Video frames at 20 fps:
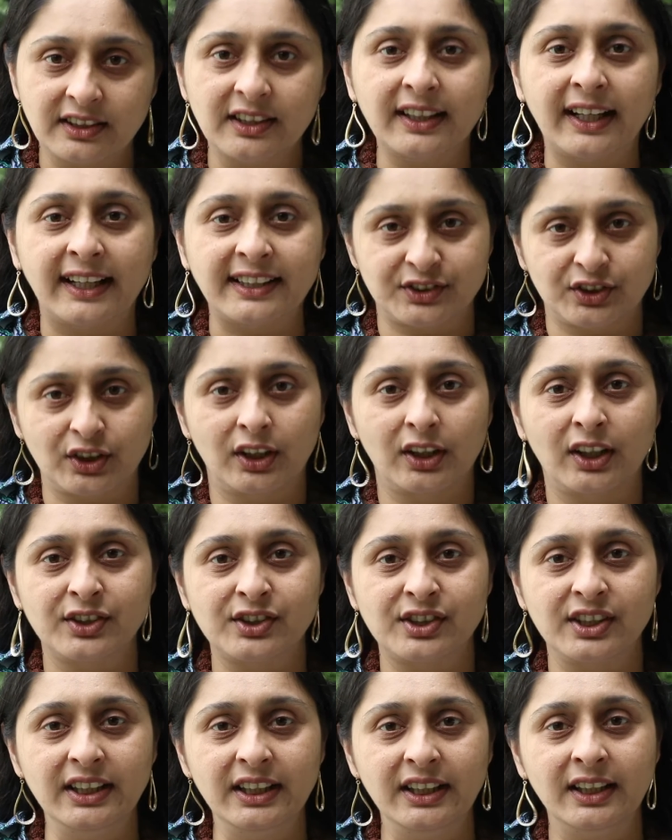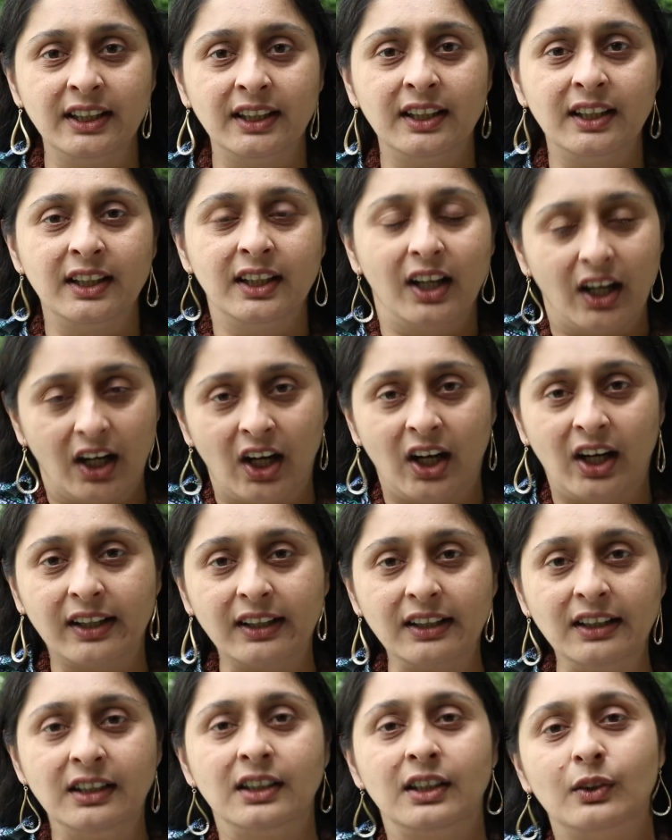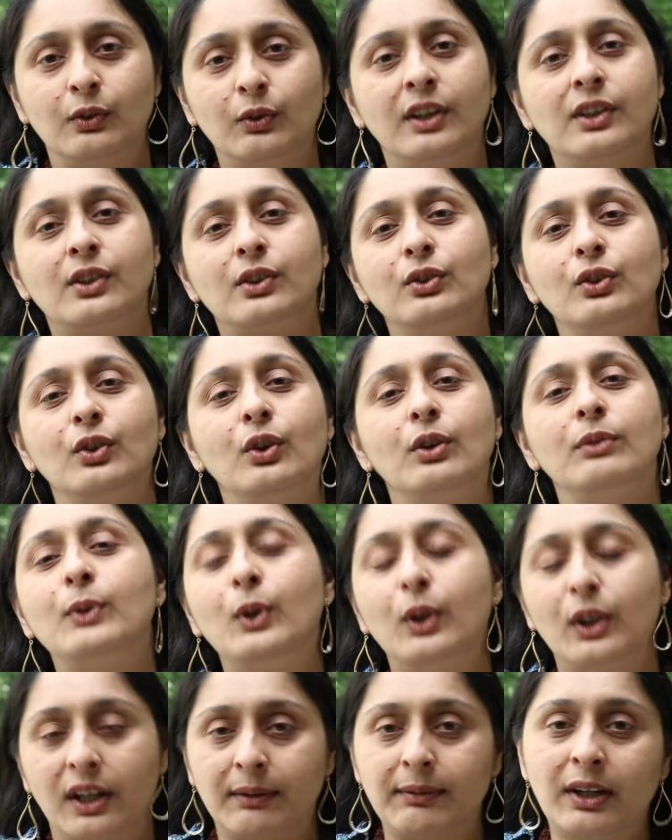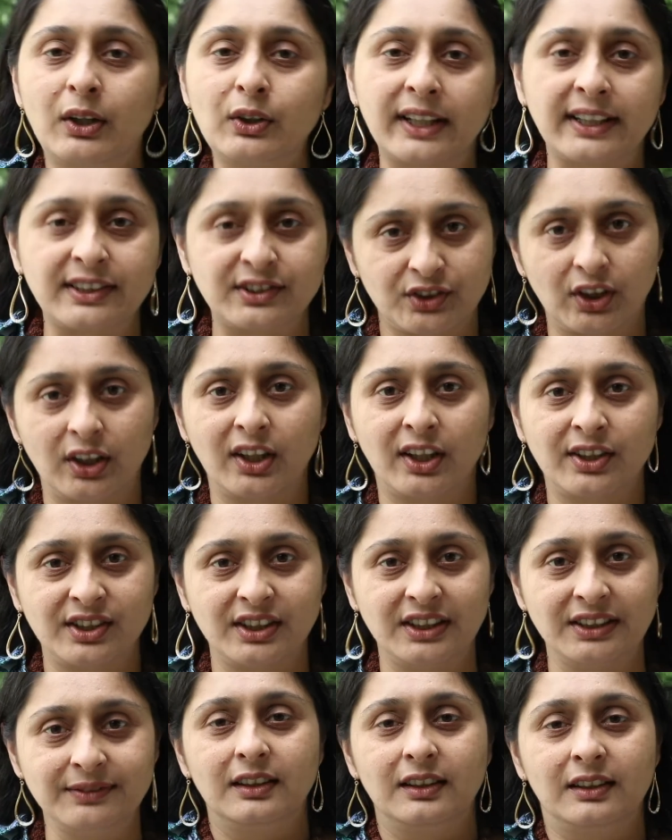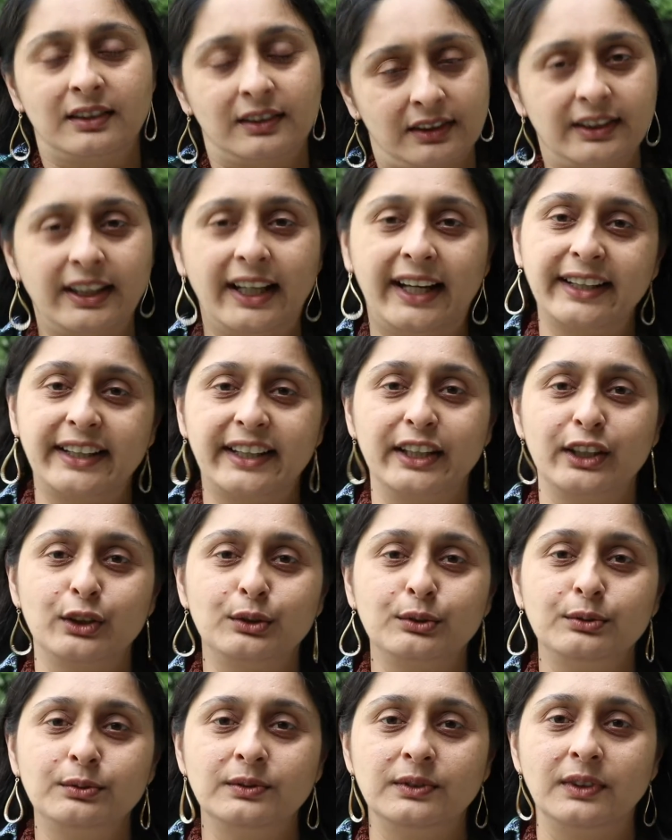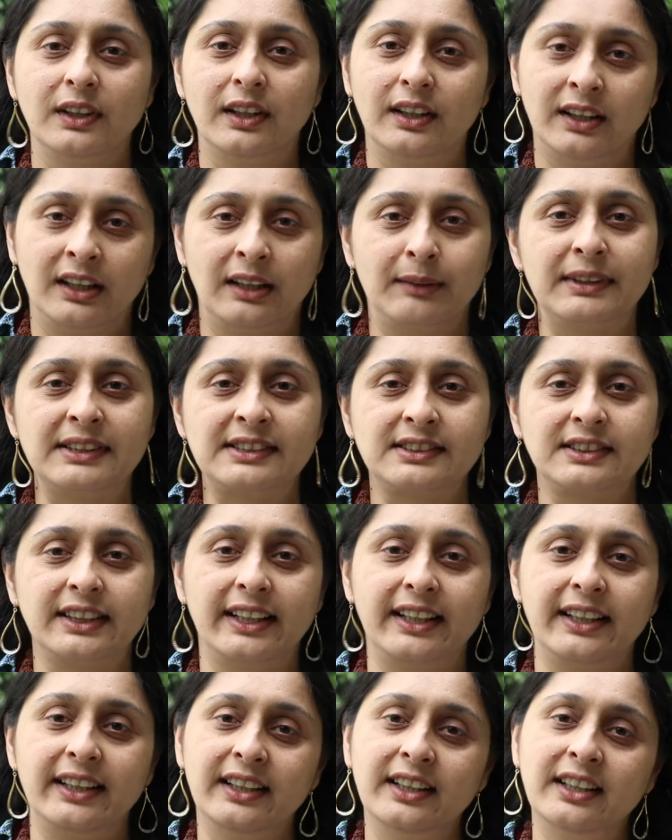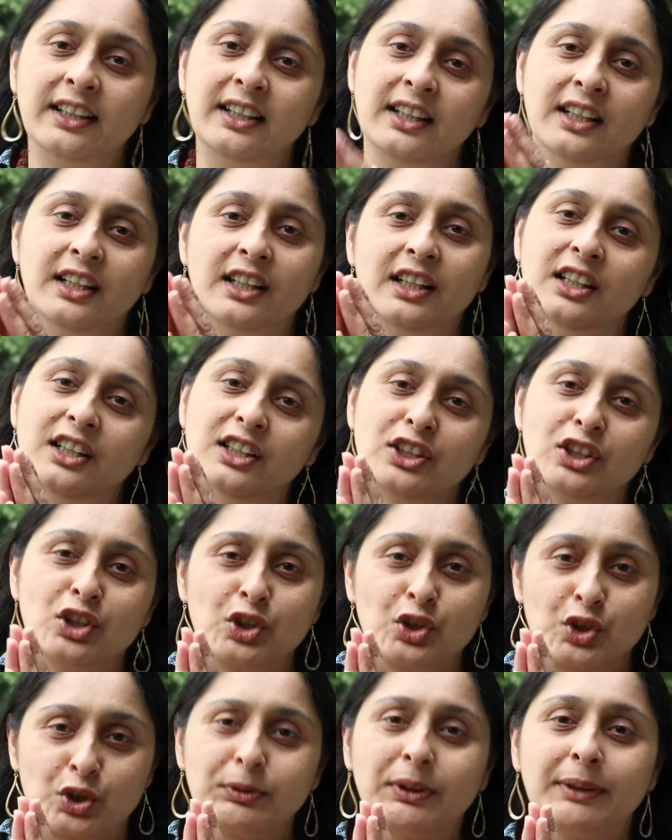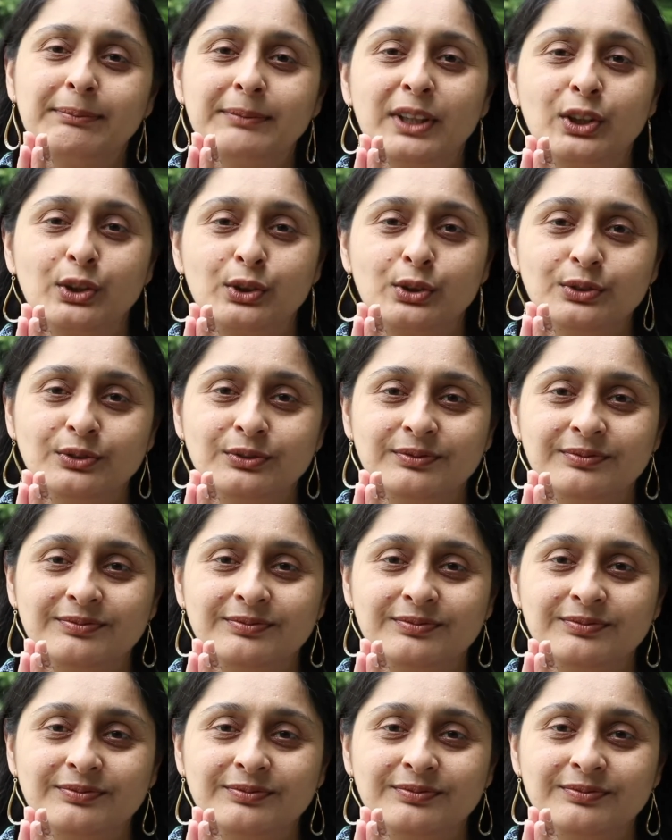in astrology or want to know more about astrology. Thank you. Namaste. Shubham Bhavatu.